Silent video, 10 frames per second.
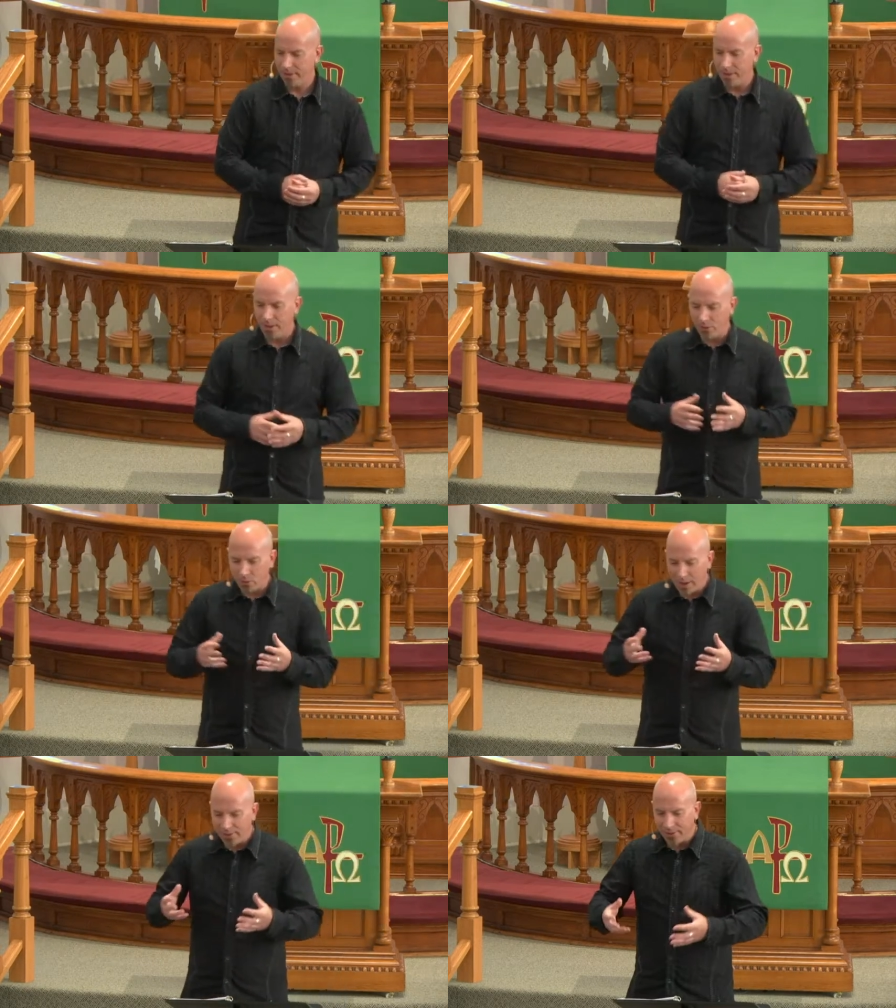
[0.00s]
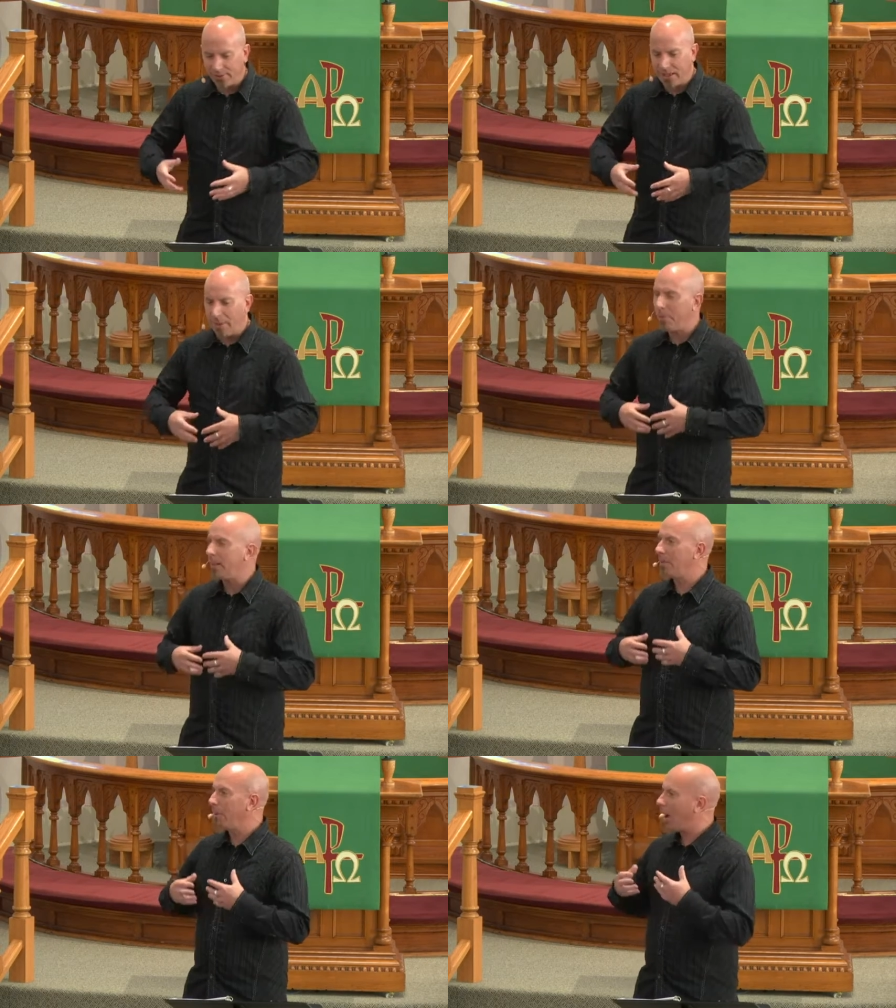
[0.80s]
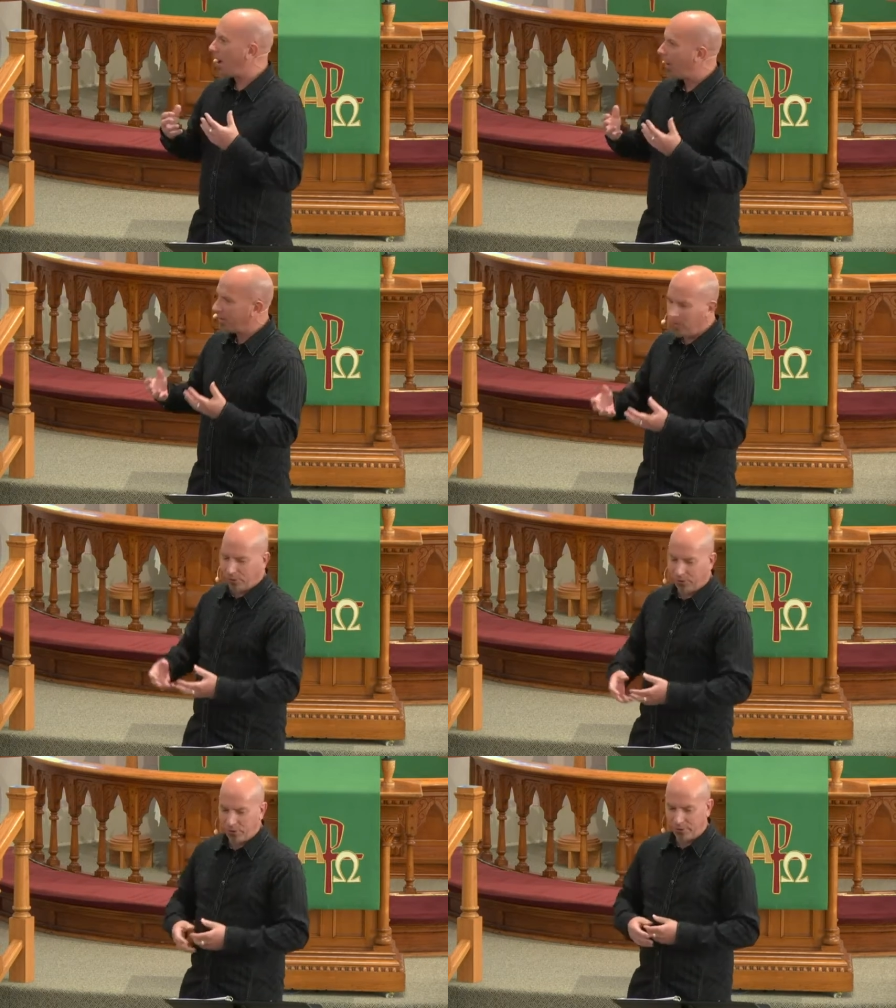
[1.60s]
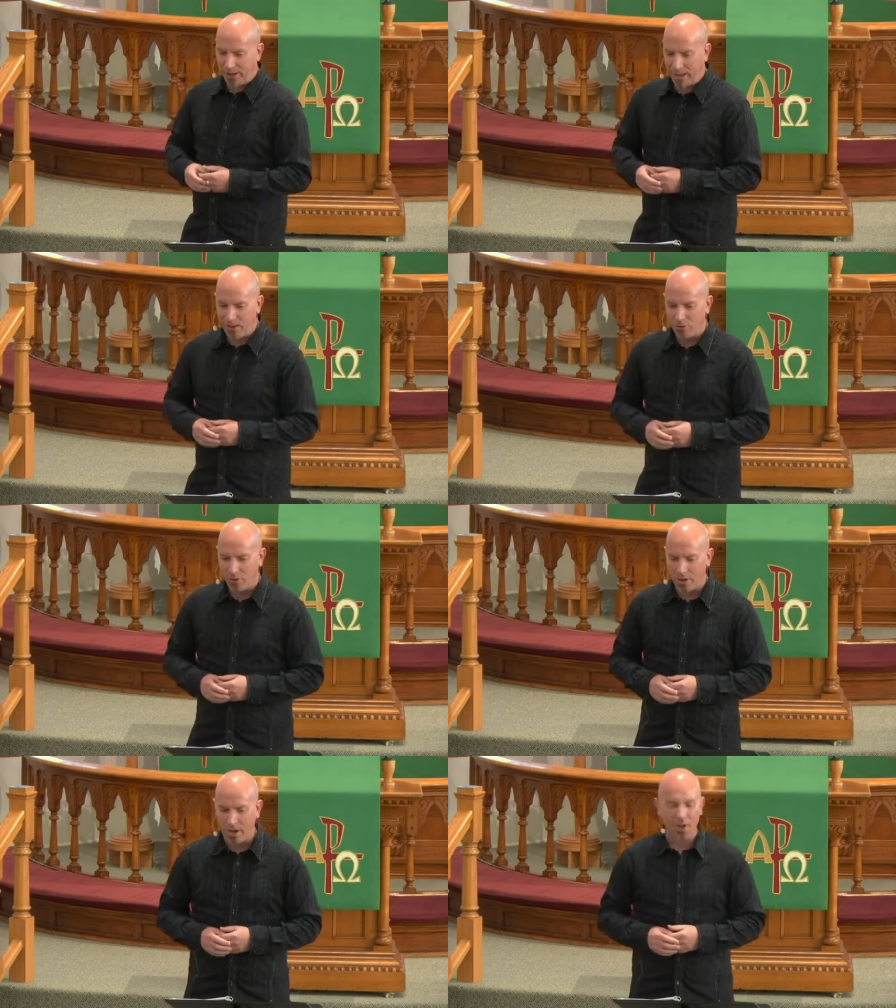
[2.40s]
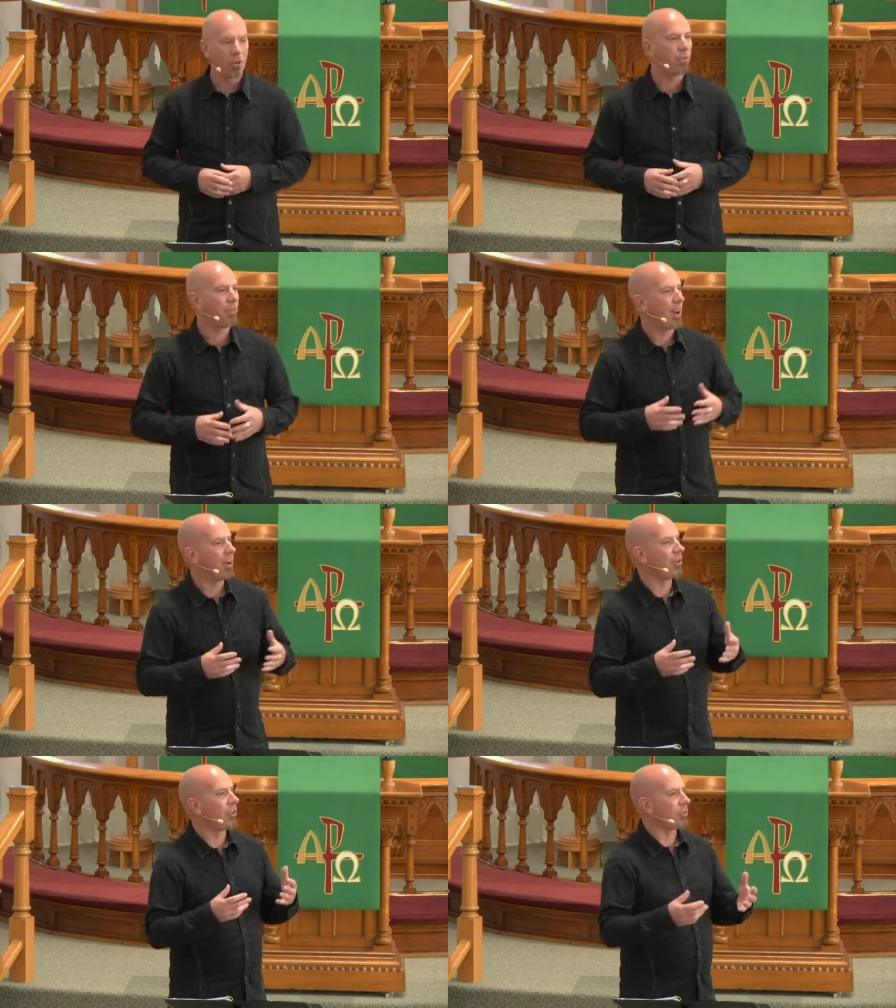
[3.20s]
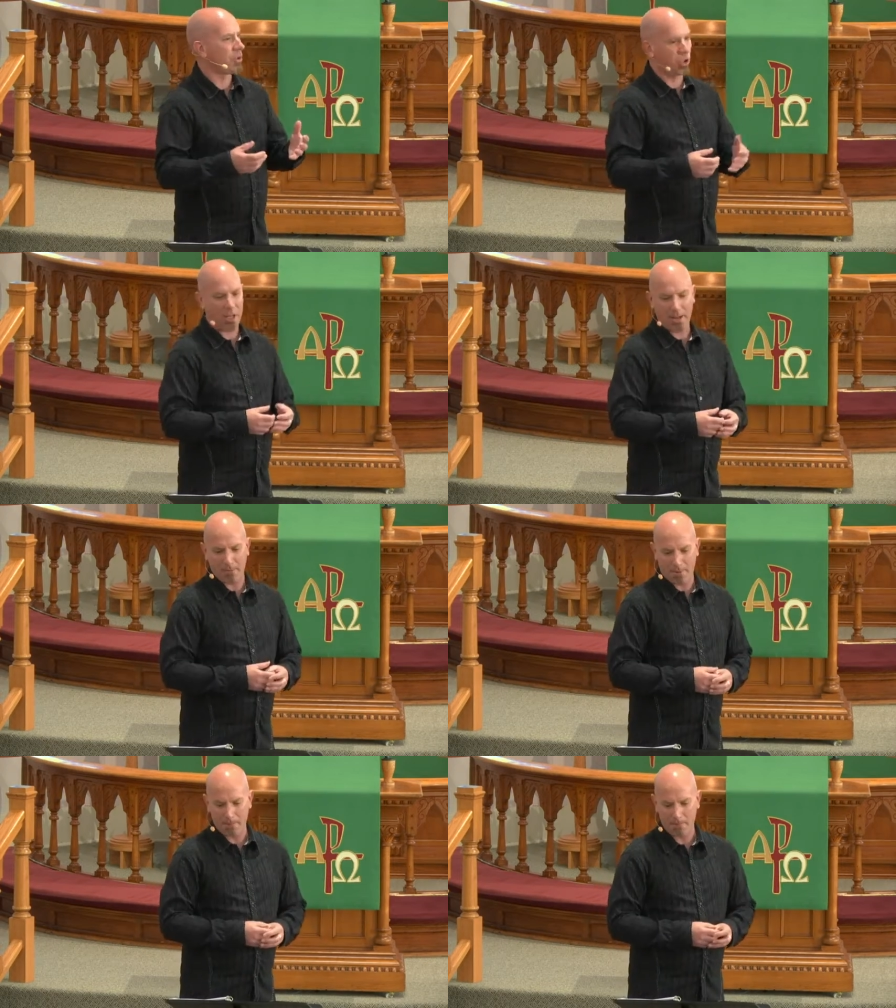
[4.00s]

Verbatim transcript: The Israelites escaping the bonds of slavery under Pharaoh's regime.